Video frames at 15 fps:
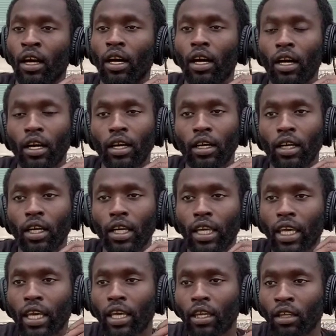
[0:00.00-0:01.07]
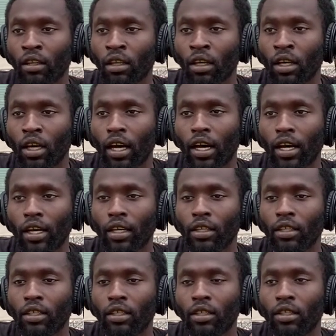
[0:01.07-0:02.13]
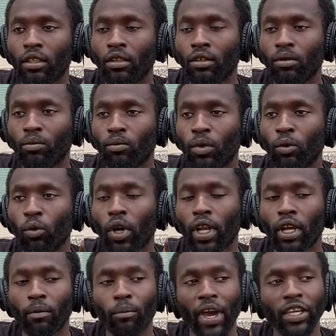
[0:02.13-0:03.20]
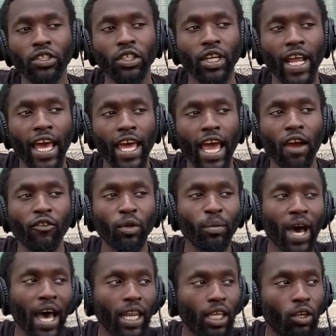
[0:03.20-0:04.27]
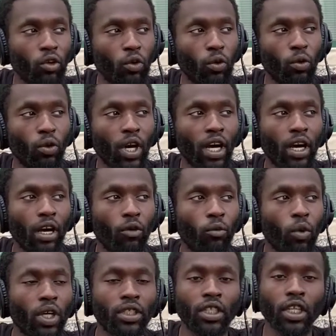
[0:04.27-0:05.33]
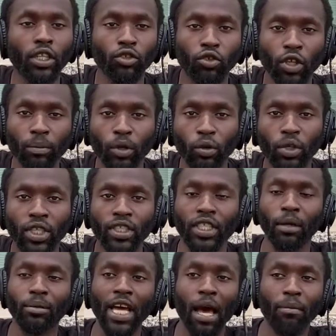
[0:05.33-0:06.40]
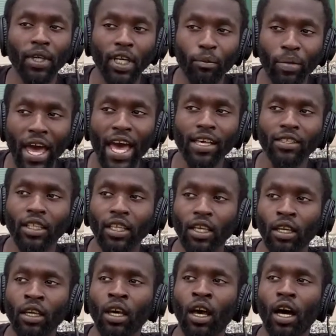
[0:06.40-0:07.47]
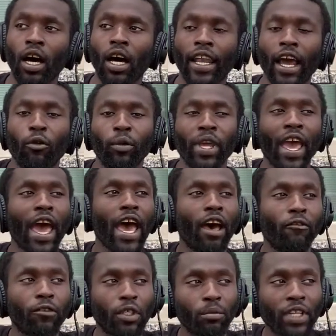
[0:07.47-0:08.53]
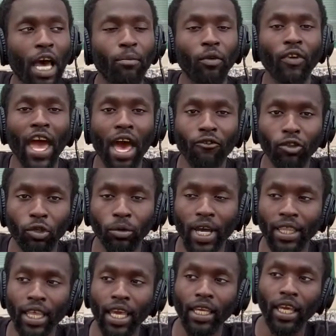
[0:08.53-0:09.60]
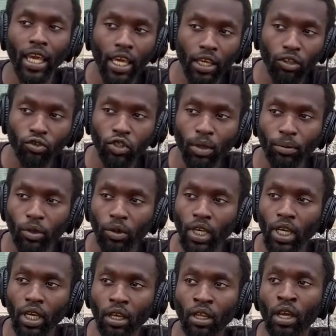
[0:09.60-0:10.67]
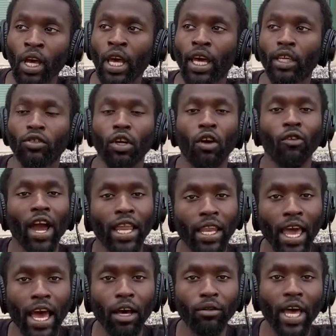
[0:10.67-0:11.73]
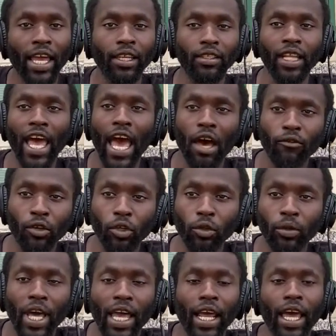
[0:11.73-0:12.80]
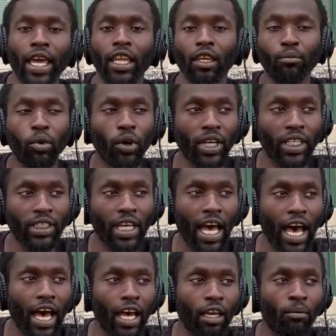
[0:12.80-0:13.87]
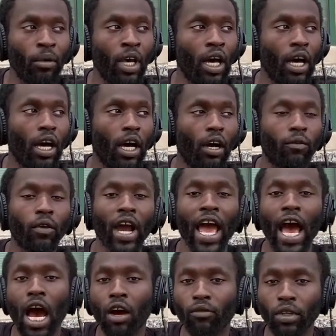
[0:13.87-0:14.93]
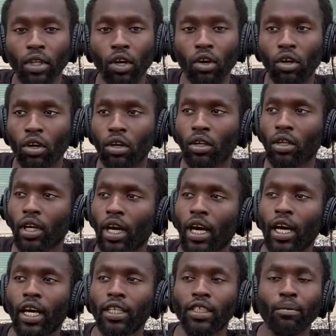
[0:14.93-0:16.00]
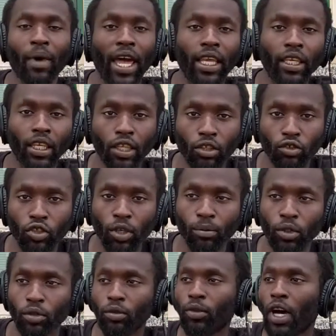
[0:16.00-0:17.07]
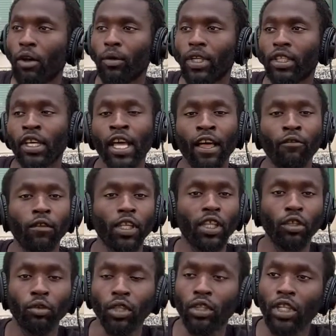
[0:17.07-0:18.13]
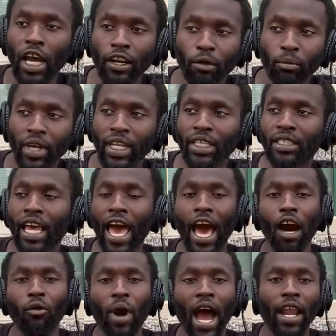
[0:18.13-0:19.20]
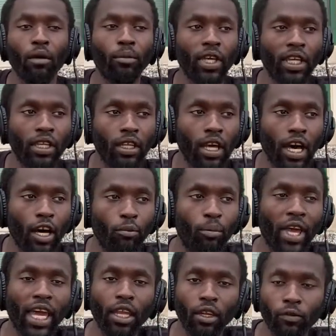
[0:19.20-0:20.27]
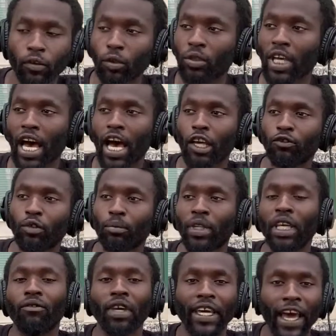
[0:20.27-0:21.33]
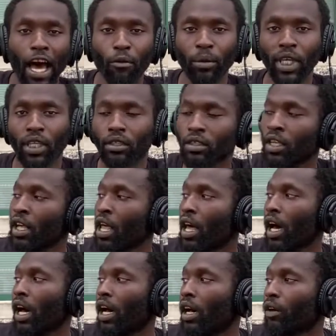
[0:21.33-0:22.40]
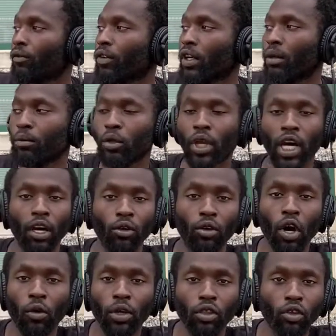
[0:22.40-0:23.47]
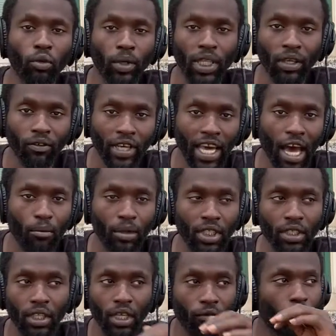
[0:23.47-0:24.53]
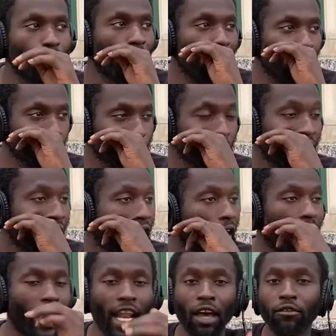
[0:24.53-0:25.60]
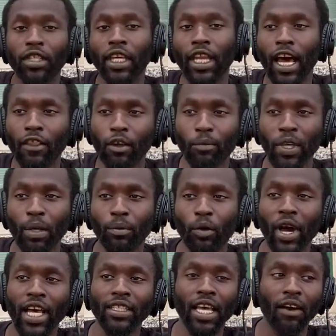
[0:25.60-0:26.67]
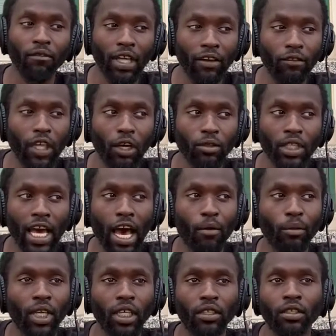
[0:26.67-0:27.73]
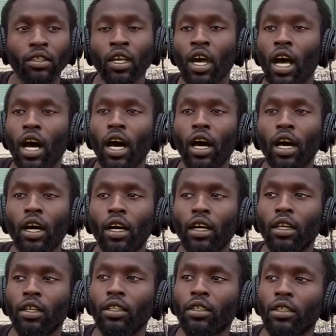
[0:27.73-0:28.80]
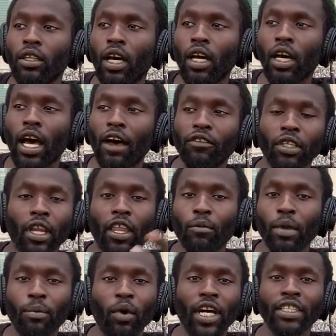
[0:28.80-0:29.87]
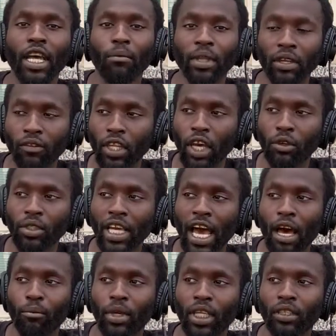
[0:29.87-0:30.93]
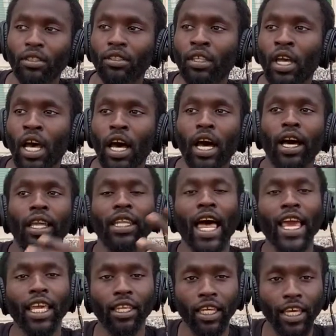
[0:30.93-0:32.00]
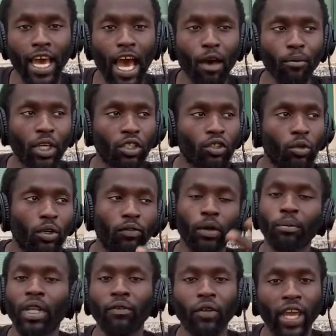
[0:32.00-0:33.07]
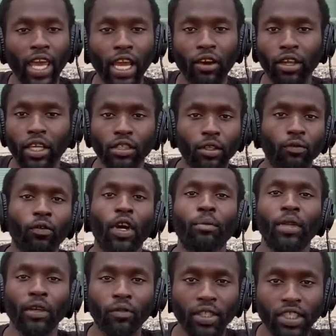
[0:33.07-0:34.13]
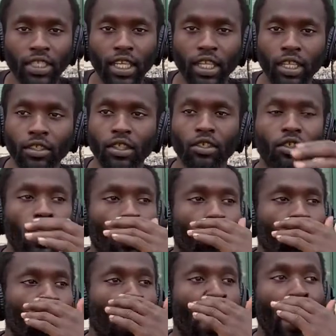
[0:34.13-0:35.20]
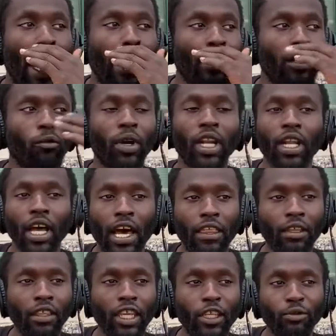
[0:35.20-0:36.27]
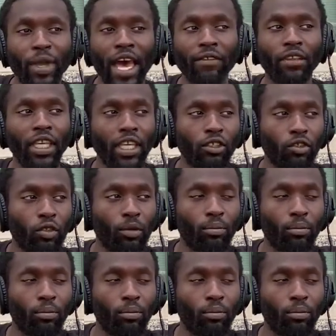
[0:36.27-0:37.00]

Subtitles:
Again, we want to make sure that everybody who wants to contribute in some type of capacity, that we have some type of avenue that they can contribute in. And so right now, that is the avenue that at any point in time, for however long, somebody can contribute. You can 30 minutes, an hour. I done been banned a few times from leaving comments, from going through and leaving comments in different posts. And I've seen other people as I've left those comments. I've seen other people as I'm leaving those comments, liking the comments, who are from different areas and from different cities. And so I think one of the other things we have to get to a